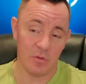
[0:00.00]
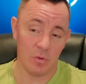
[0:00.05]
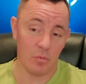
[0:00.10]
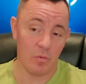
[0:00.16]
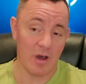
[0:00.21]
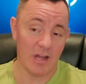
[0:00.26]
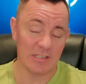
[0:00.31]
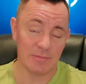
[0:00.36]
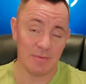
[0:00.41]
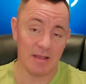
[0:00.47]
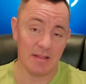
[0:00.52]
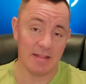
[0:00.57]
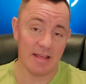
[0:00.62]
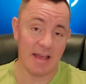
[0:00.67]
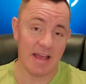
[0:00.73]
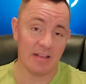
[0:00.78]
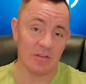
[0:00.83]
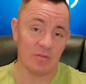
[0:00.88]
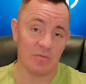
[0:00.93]
If you watch my
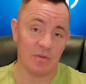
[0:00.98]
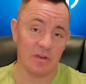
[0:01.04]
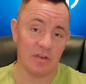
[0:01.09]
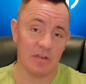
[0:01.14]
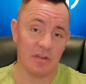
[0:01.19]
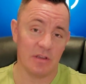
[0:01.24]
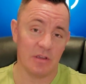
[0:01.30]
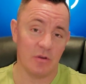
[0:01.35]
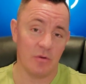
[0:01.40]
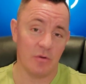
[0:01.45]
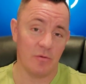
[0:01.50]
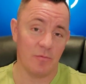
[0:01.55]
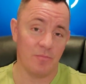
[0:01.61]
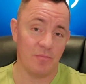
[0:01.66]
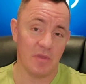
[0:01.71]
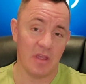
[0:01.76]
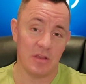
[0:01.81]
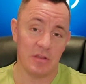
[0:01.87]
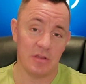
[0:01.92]
last
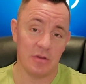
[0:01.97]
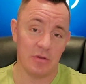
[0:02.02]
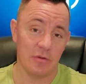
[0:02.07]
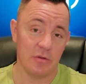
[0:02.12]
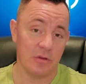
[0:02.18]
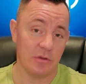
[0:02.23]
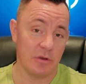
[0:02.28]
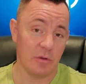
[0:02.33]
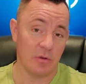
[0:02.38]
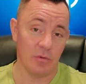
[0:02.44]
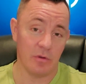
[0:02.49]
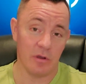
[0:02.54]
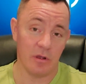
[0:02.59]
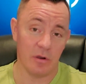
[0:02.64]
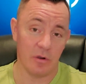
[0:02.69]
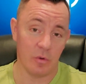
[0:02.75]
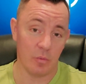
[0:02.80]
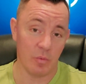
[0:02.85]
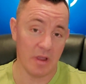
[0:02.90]
video and you
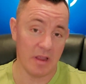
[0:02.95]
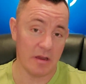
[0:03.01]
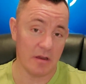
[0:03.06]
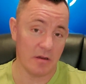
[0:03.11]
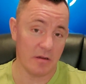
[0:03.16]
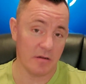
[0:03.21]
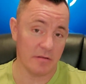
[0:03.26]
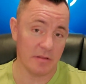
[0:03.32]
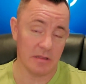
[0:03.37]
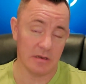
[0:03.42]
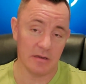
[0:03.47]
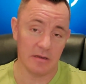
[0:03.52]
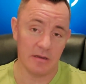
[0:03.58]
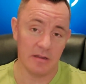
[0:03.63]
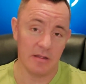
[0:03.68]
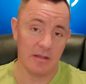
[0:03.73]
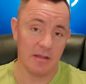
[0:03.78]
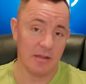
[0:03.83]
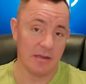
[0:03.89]
are aware that
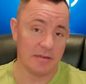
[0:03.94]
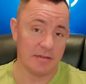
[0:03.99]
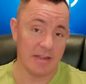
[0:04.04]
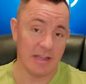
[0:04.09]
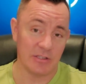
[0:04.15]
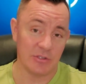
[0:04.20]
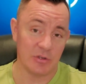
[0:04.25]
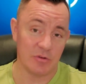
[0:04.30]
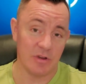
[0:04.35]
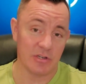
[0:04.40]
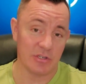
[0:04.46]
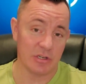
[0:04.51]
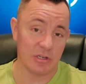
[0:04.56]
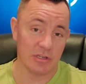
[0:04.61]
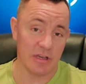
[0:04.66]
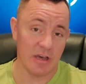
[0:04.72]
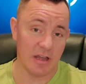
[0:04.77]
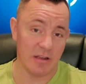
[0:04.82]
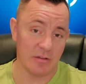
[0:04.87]
next
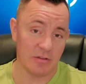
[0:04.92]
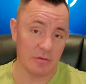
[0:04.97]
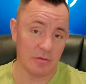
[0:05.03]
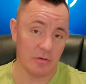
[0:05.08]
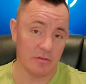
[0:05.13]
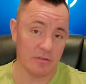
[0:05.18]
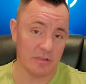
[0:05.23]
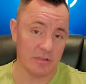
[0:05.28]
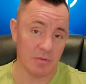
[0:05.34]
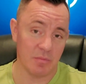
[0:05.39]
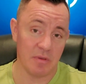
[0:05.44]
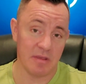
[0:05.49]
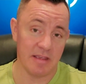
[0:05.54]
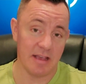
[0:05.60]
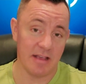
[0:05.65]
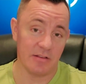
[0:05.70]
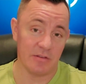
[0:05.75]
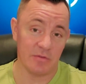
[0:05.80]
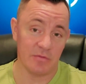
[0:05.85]
generation consoles like the
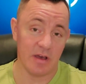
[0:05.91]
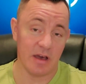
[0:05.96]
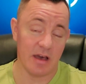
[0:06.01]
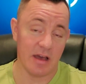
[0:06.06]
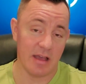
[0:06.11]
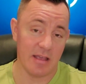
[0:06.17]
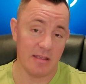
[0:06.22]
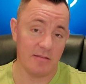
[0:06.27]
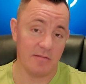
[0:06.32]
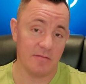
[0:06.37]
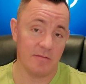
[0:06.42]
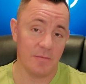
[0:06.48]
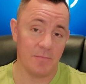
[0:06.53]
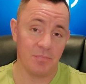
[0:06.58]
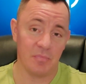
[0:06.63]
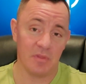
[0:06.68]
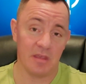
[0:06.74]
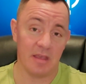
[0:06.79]
PS5,